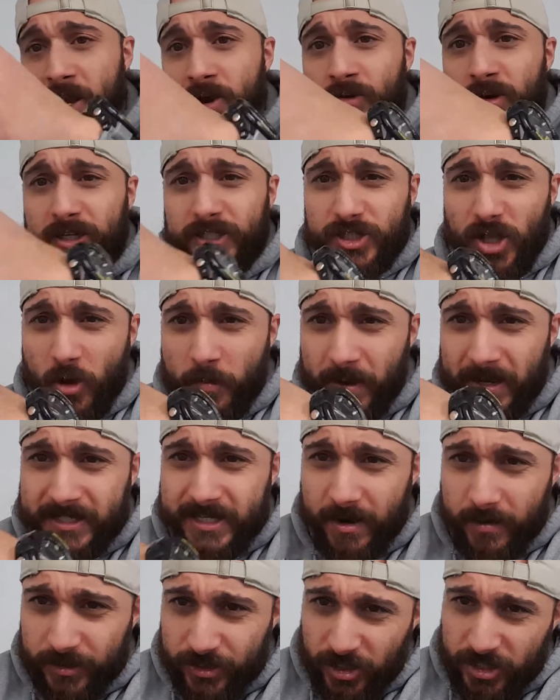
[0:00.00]
Chris
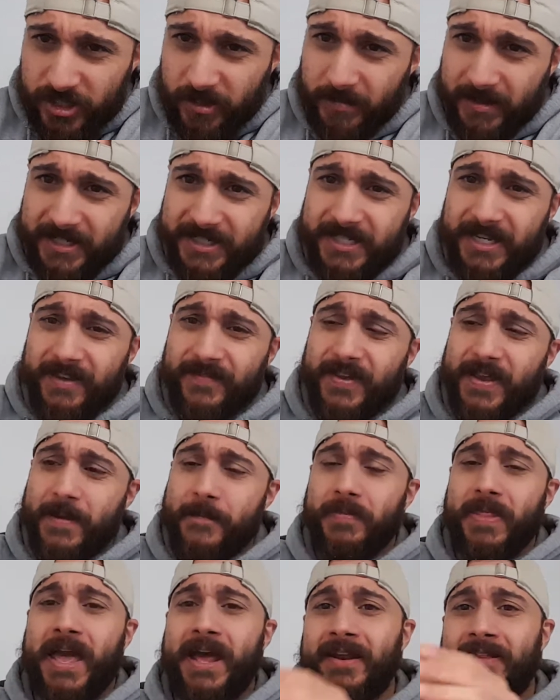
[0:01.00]
Lopez here with Jersey Beast
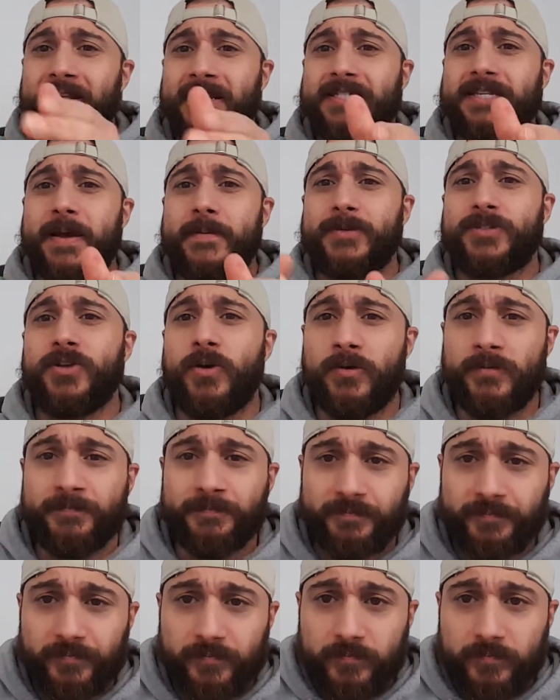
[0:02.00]
TV, and in this episode,